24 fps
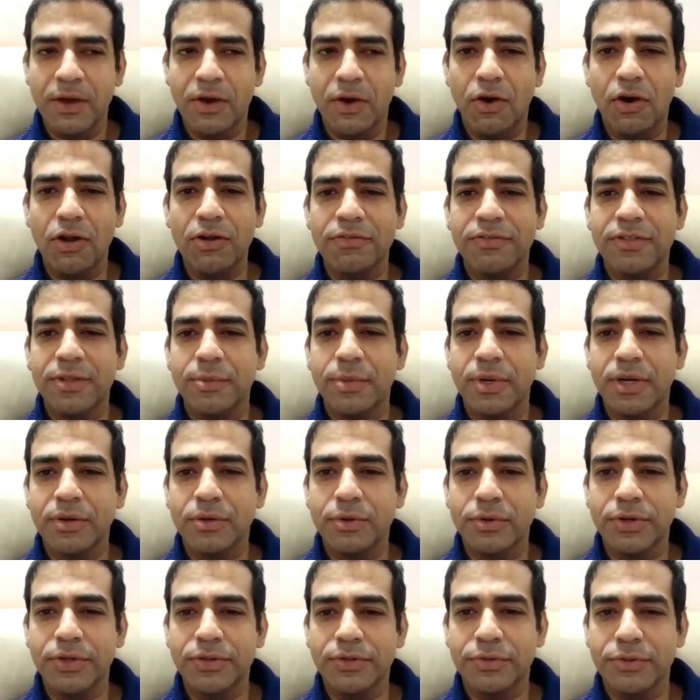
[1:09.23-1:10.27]
All of them are
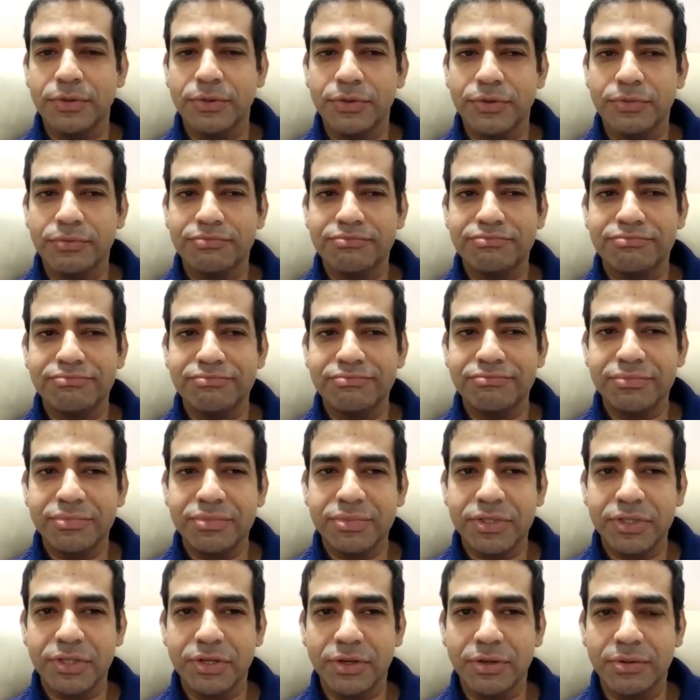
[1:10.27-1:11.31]
going through,
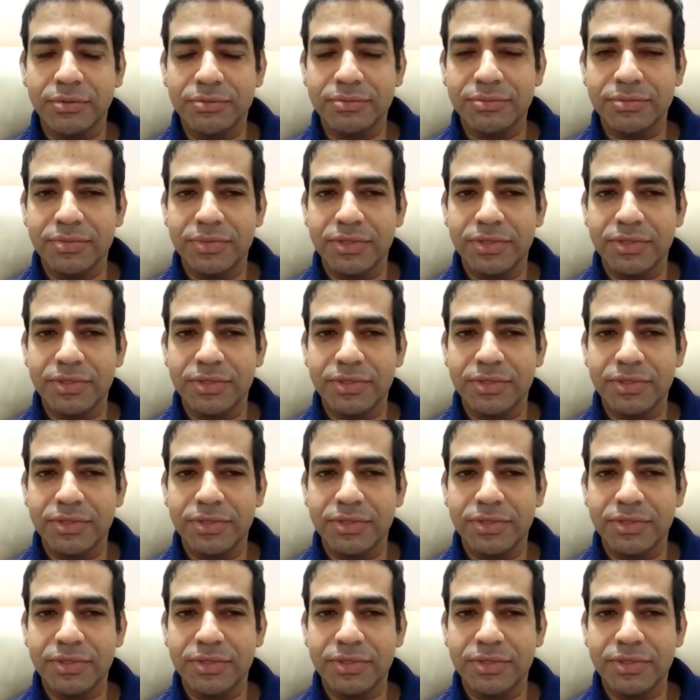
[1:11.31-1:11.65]
you know,